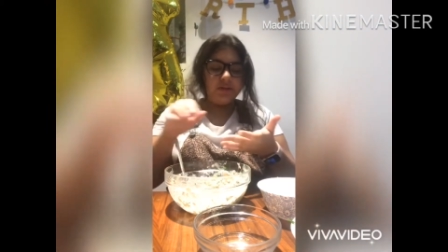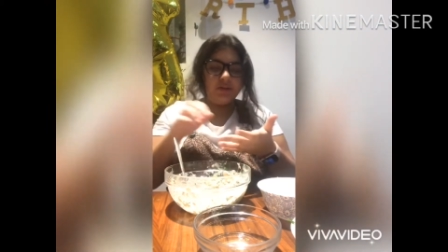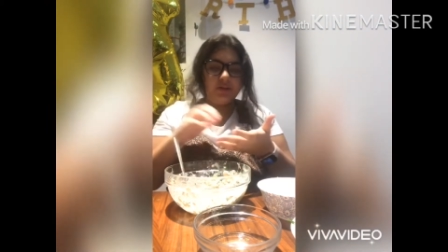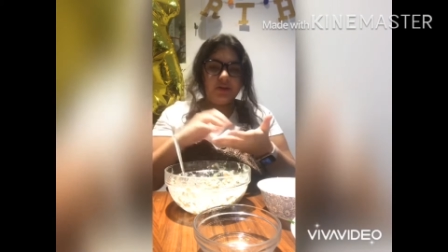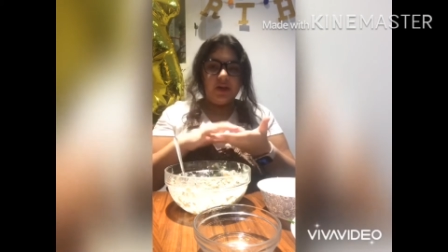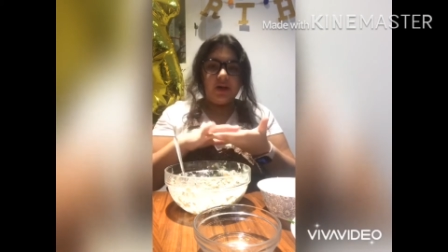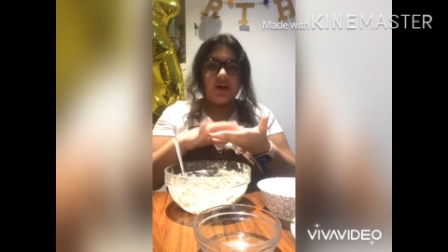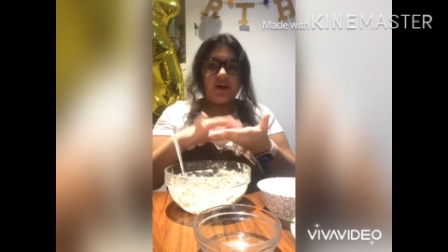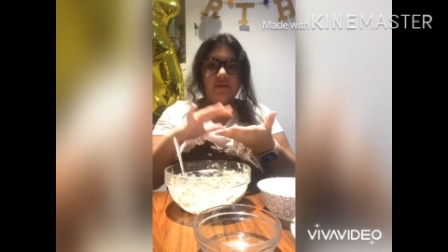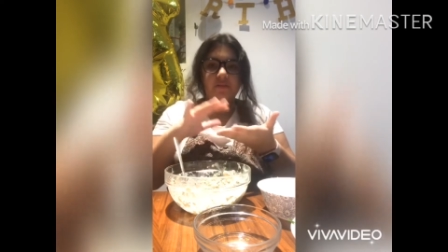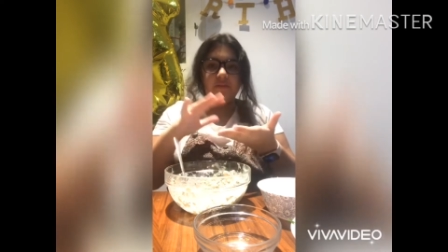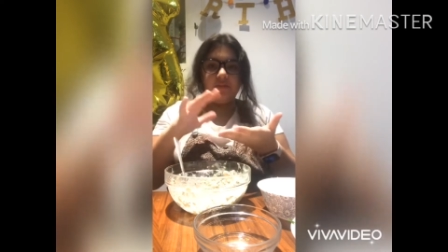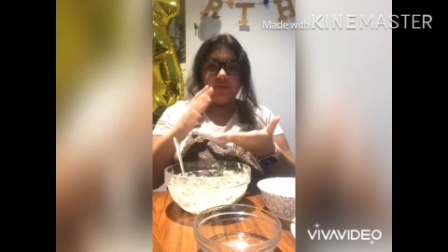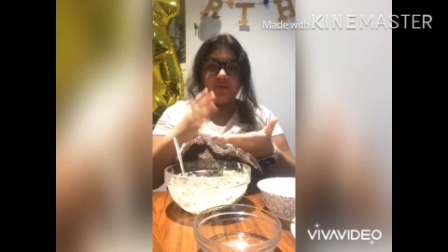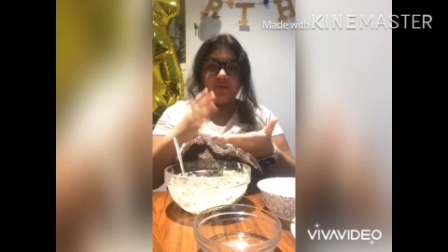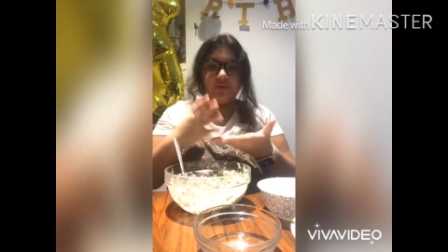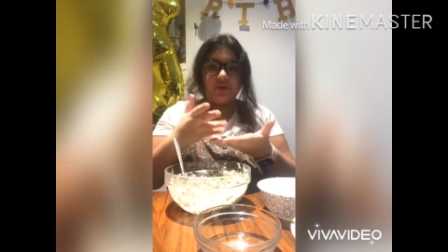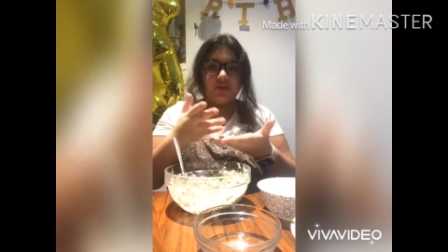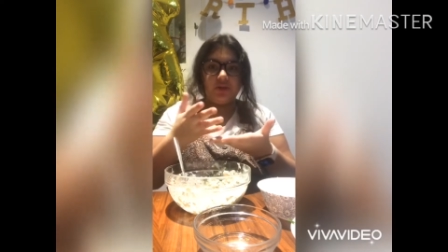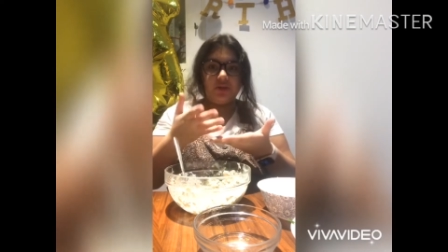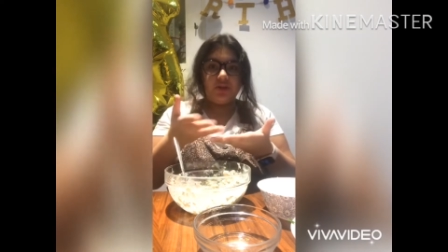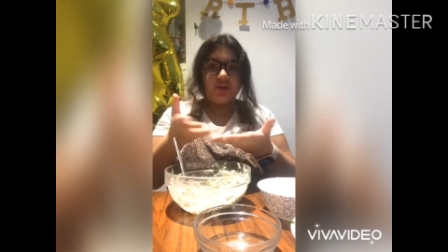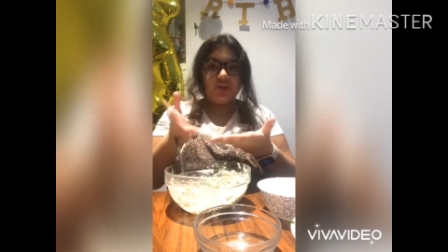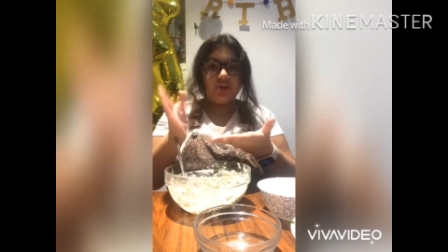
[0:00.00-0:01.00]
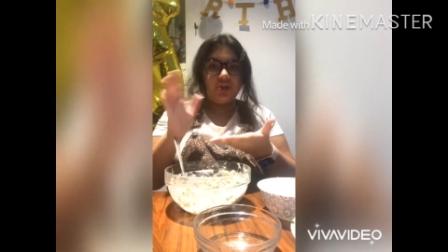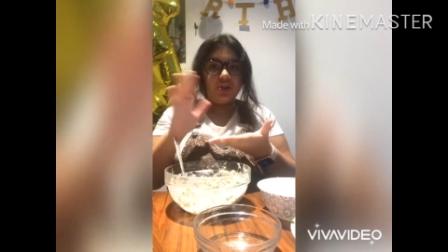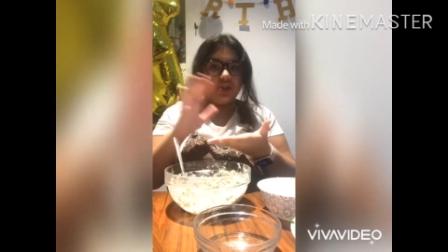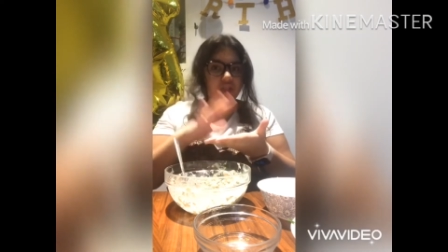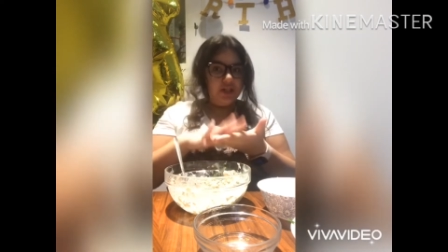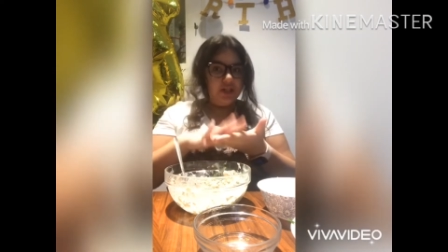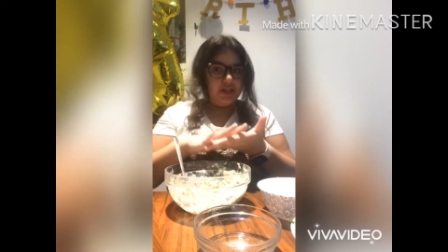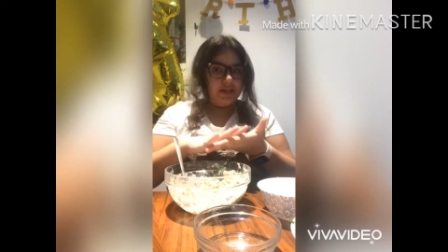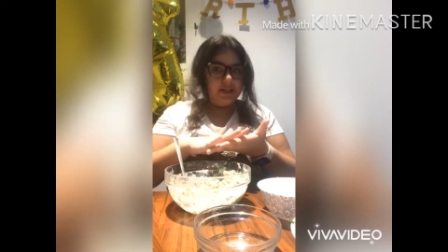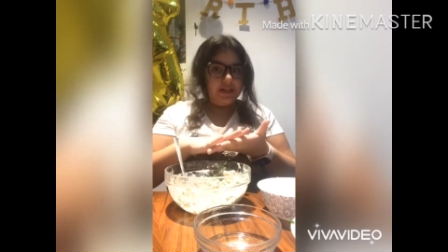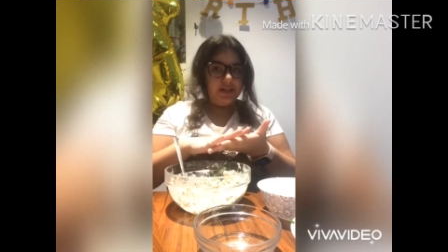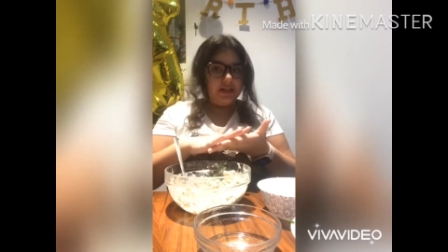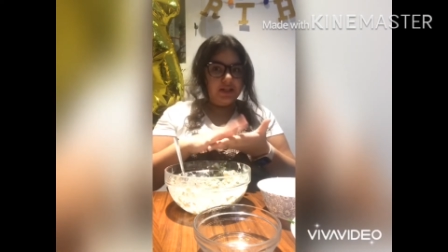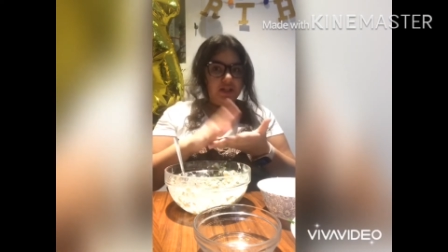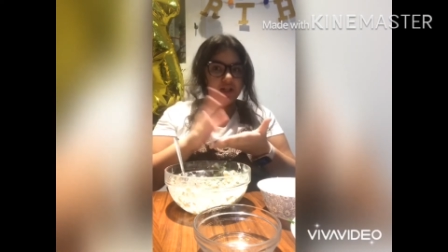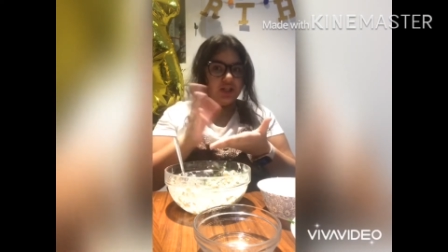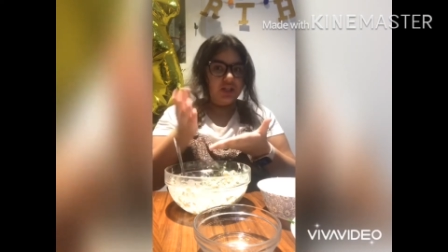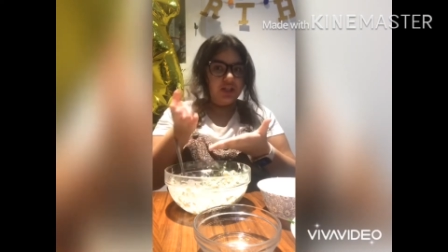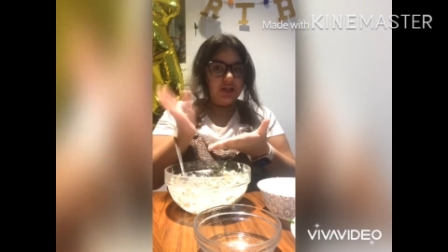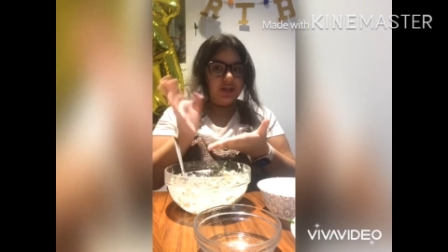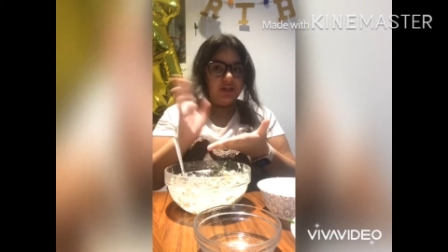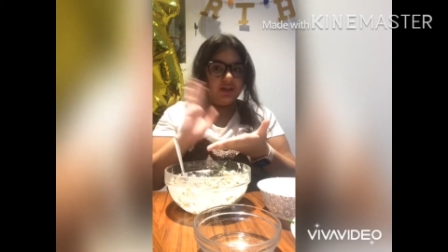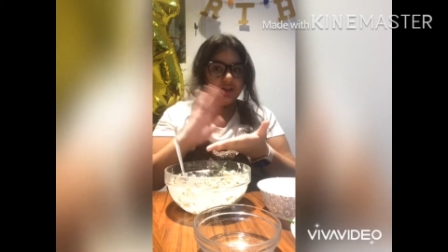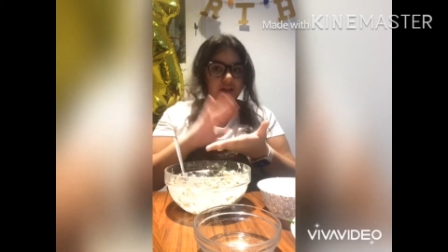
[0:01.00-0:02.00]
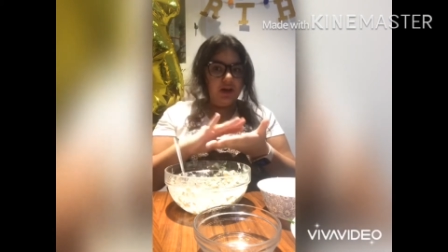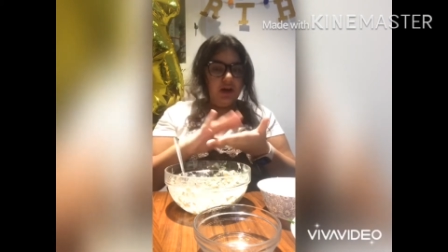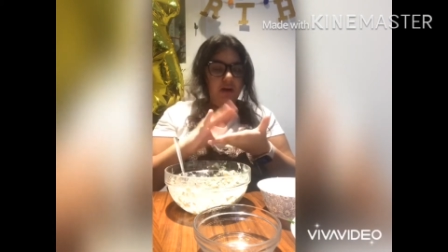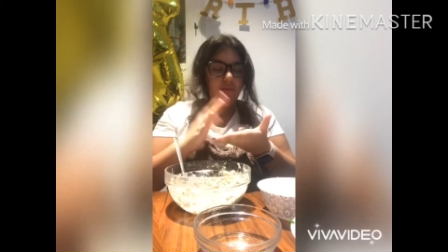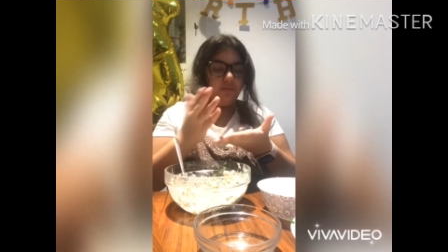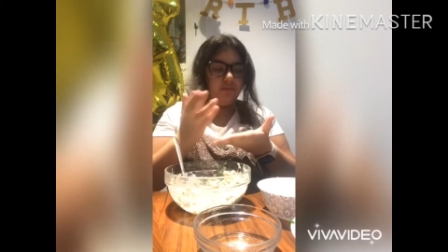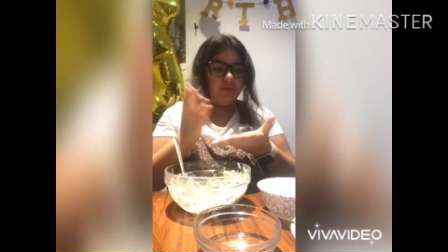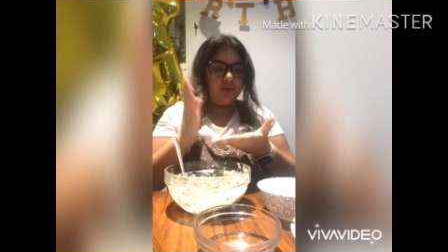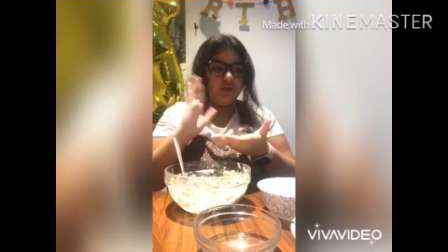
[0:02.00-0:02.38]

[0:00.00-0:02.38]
Then put in a cheese. She said that.